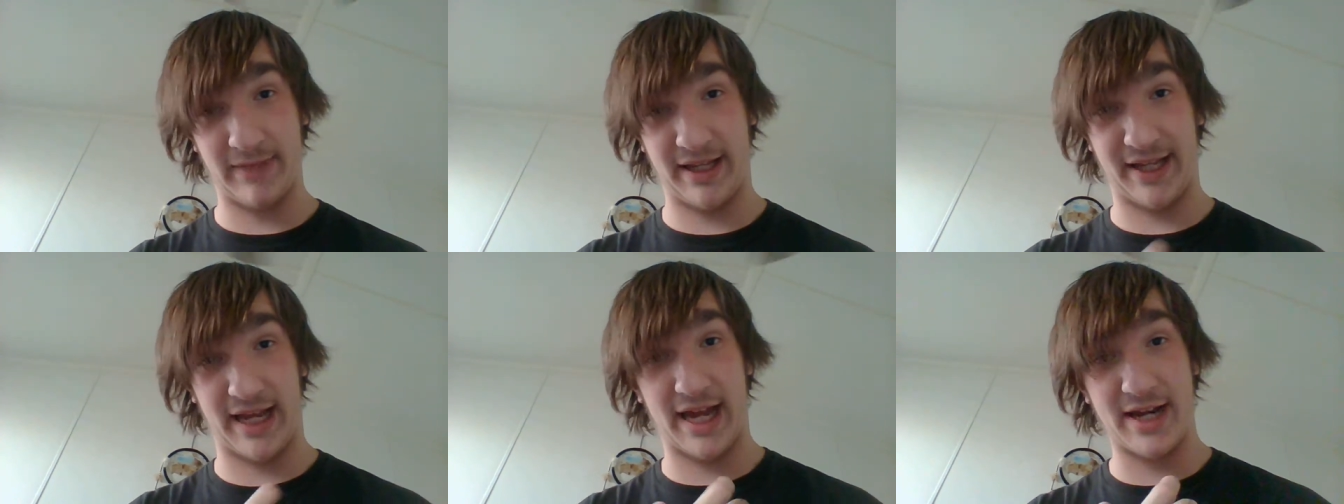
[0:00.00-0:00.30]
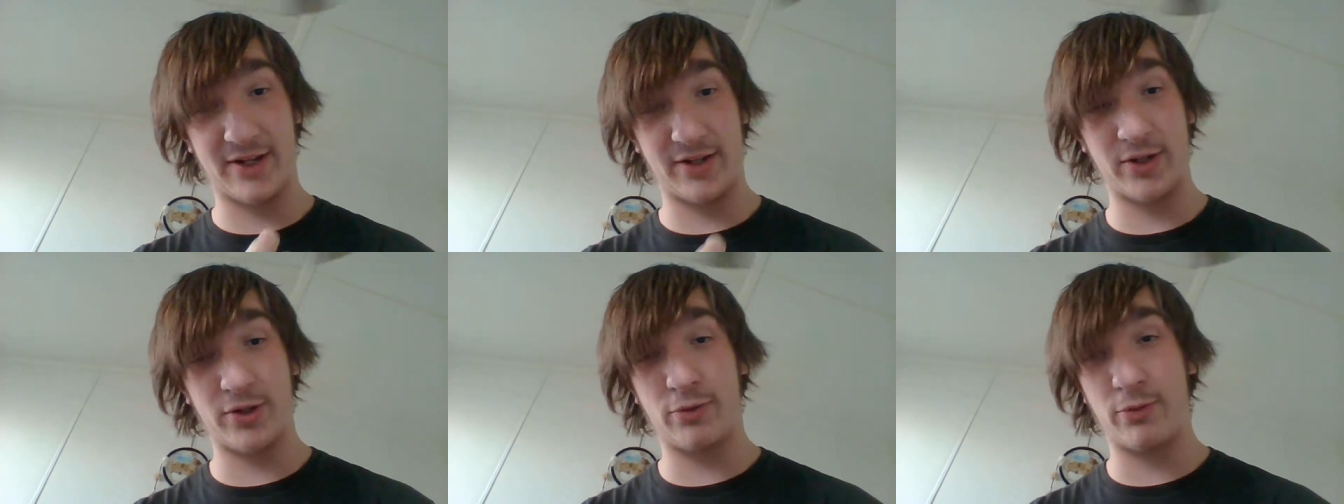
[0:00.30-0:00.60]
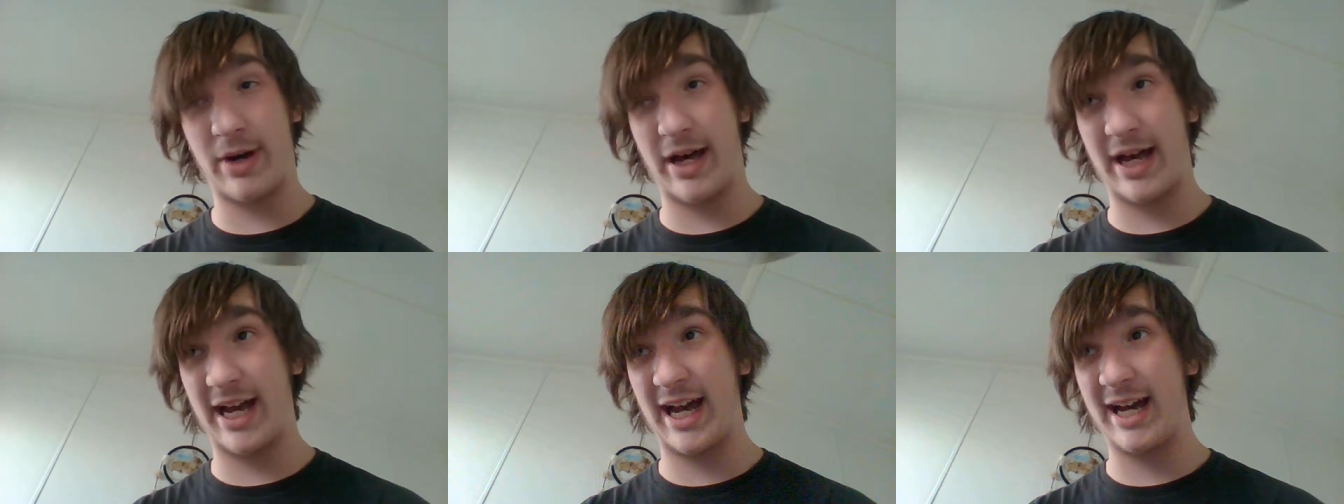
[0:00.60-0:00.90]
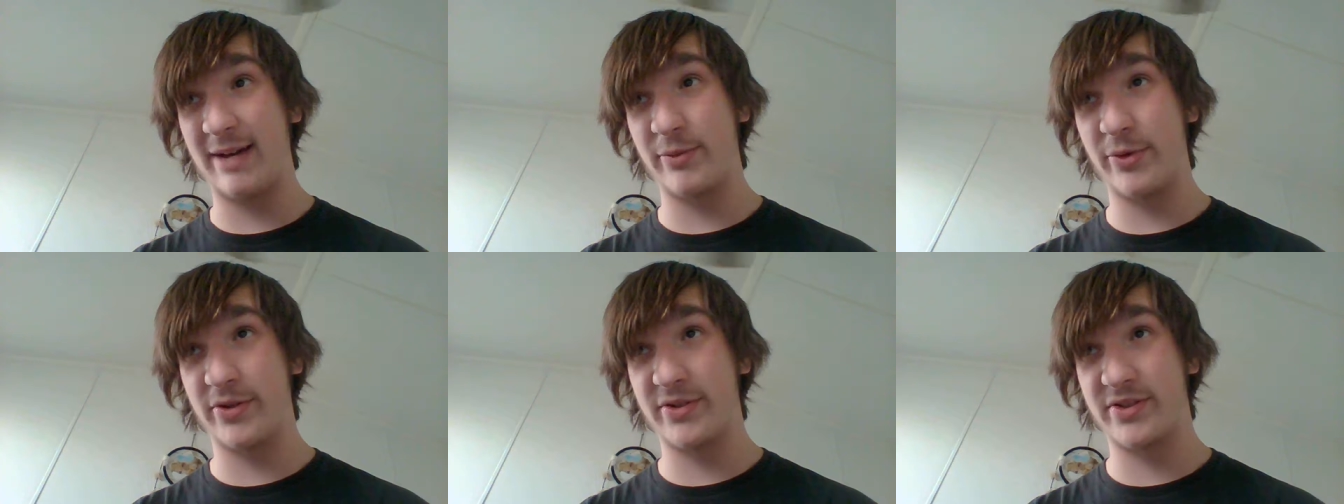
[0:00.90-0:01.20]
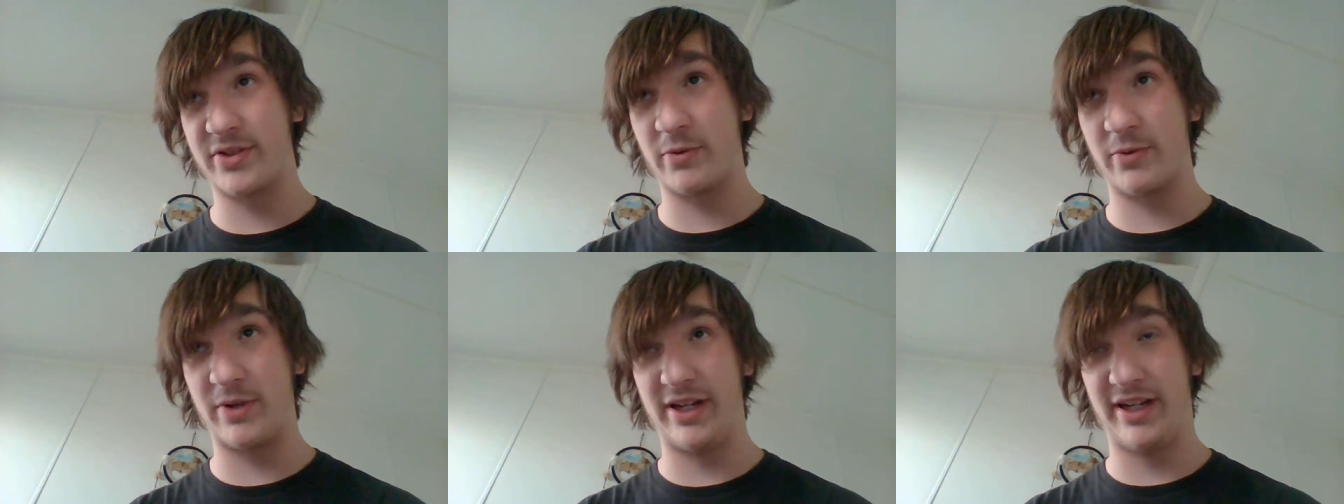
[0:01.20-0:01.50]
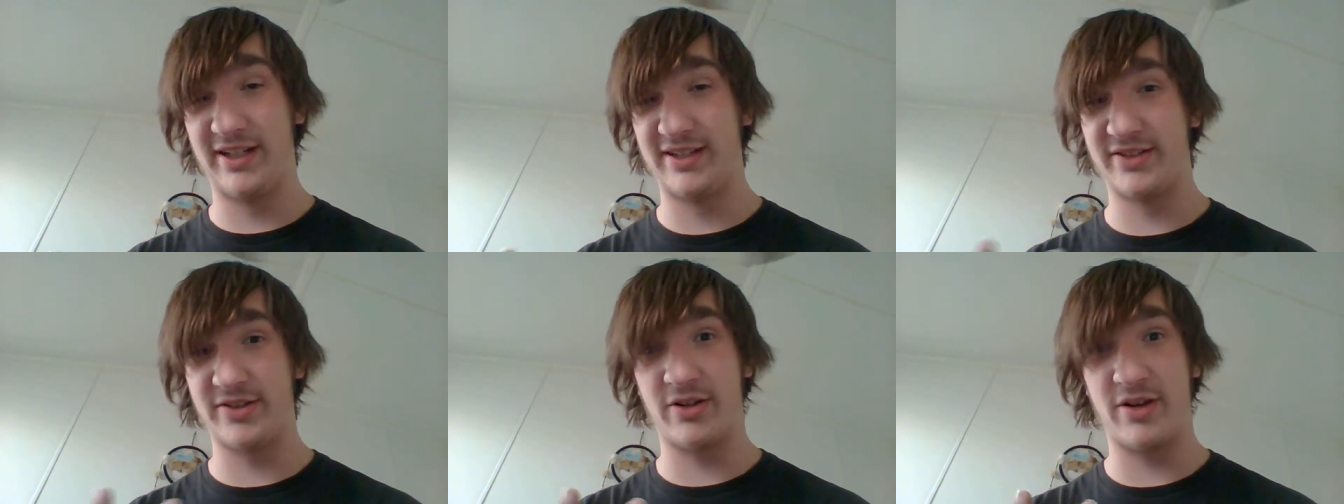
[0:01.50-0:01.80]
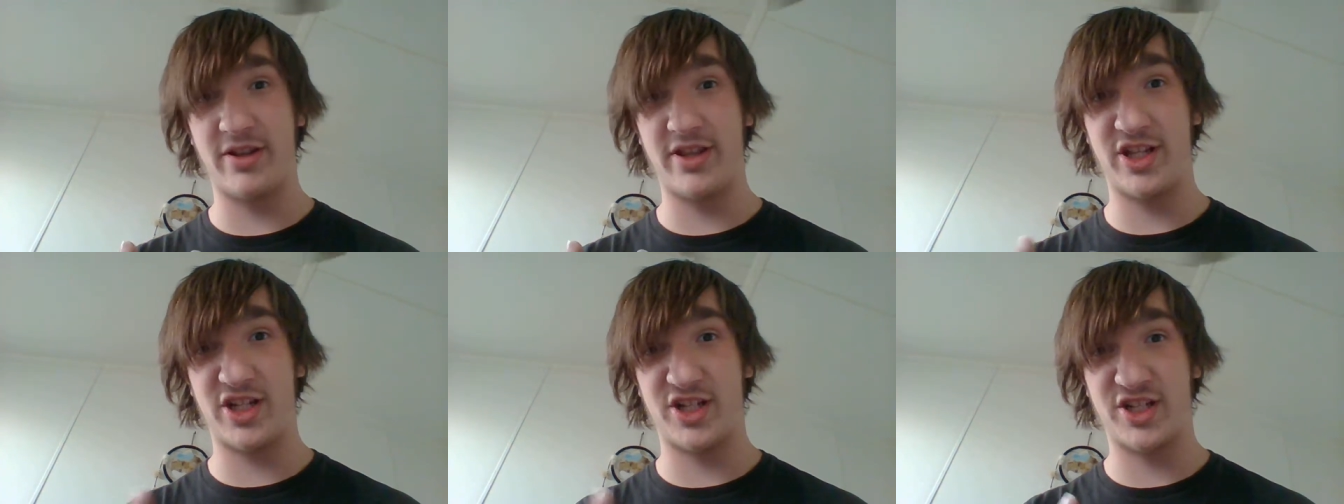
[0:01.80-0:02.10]
Like, I don't know why I'm always the witness to
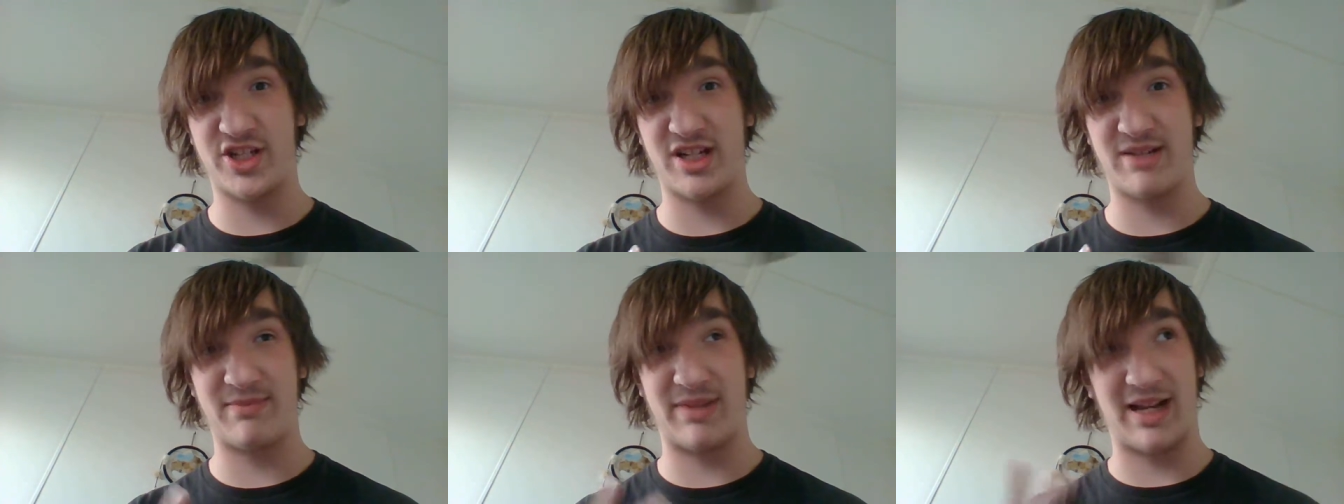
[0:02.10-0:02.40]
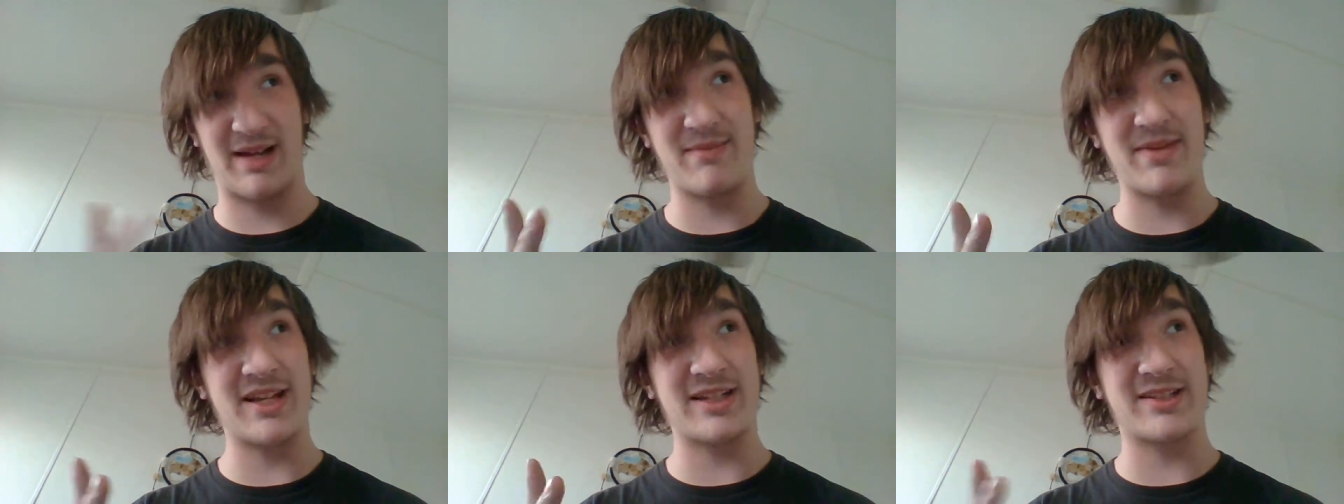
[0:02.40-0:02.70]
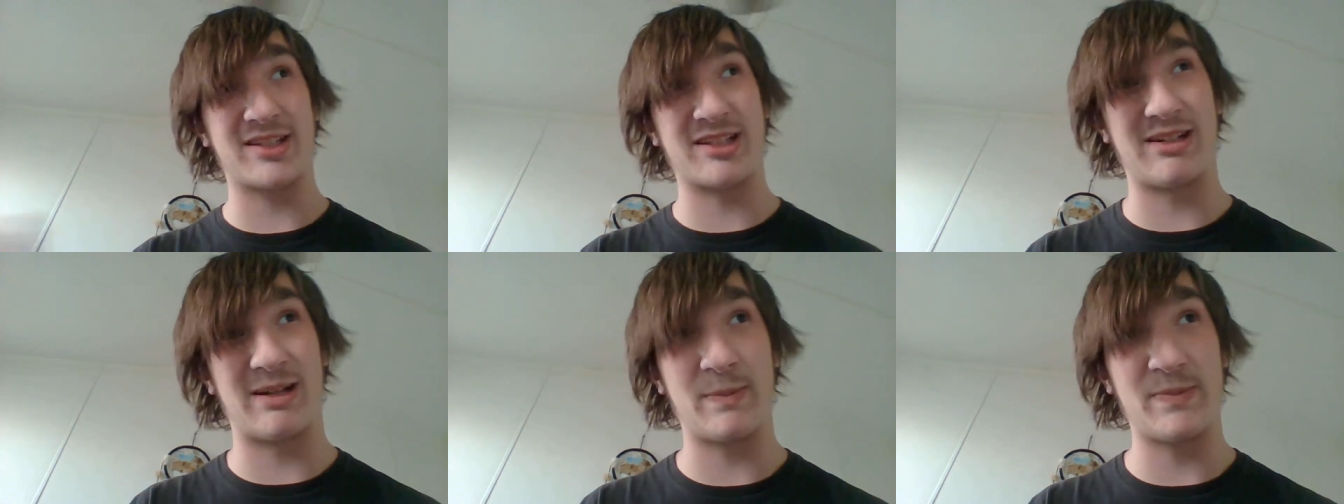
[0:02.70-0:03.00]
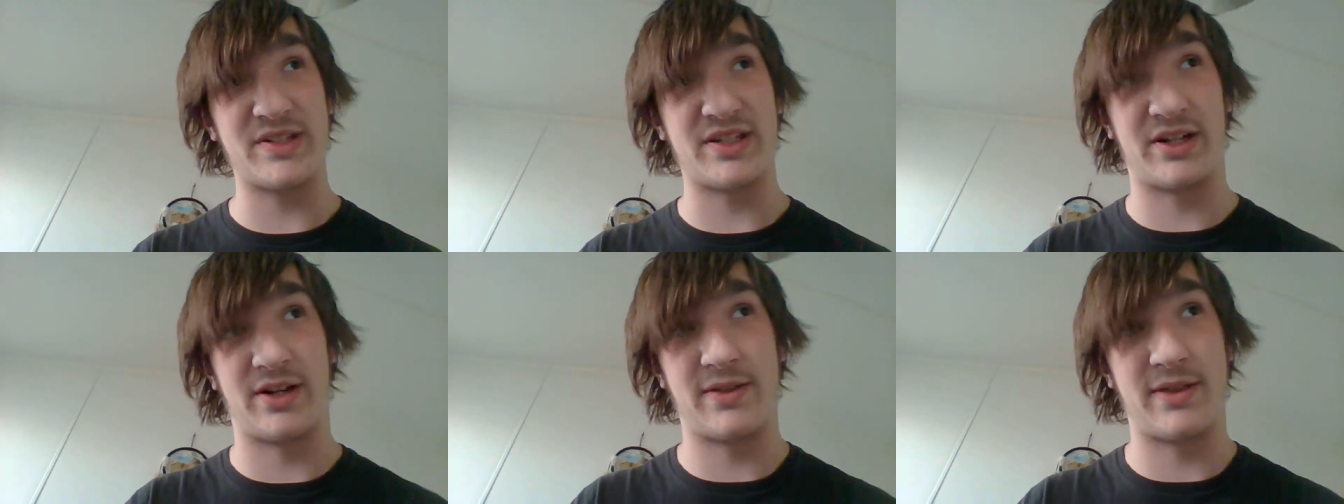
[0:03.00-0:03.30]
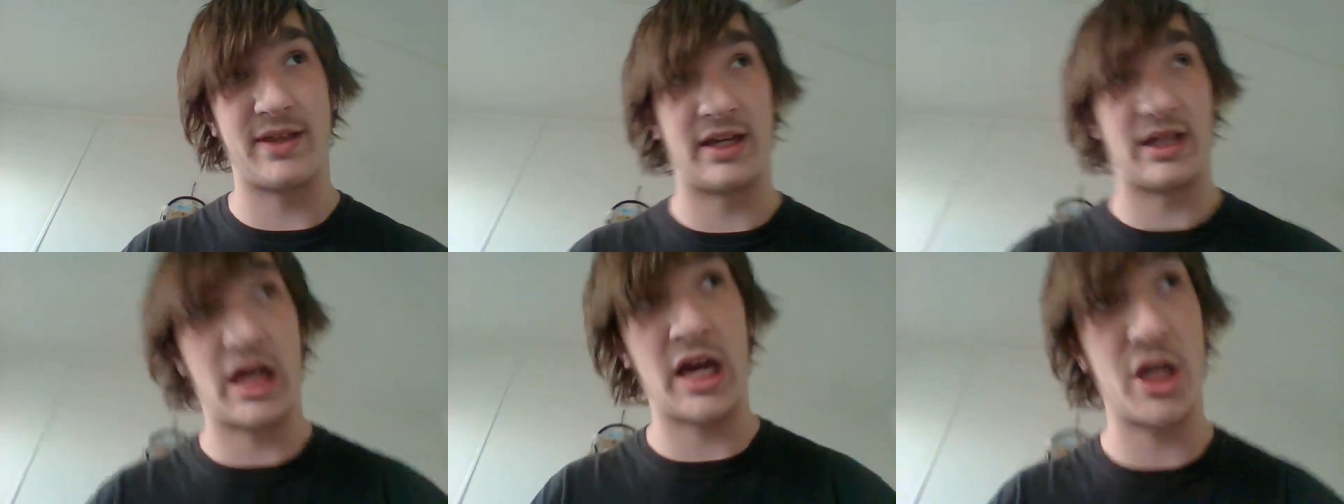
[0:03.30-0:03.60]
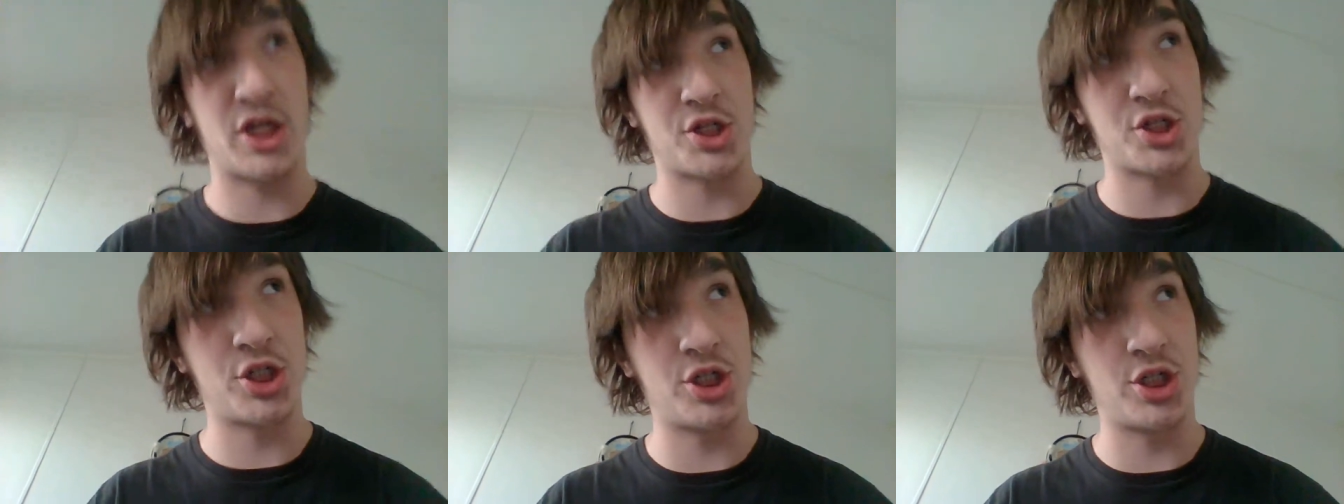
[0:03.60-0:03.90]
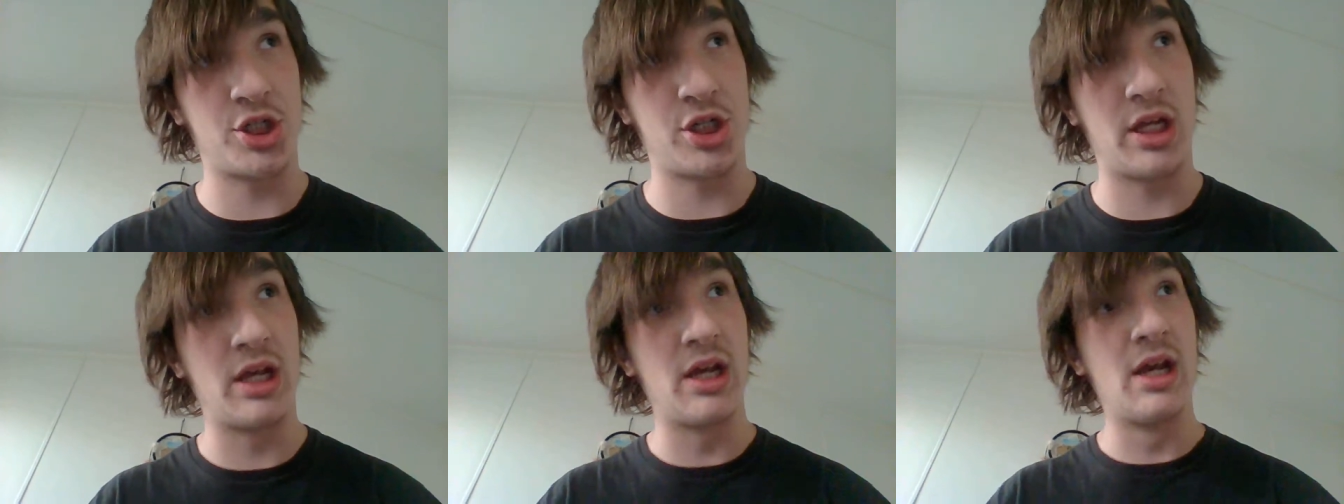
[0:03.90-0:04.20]
all this shit, but I'm next to him. I'm sitting there thinking, ah,
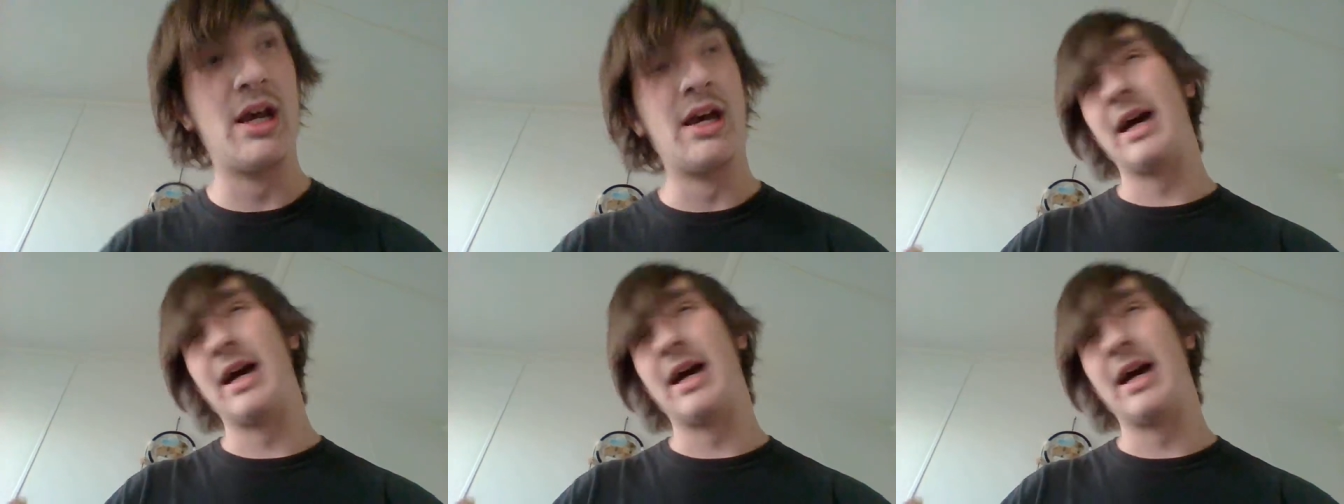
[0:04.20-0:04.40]
shit.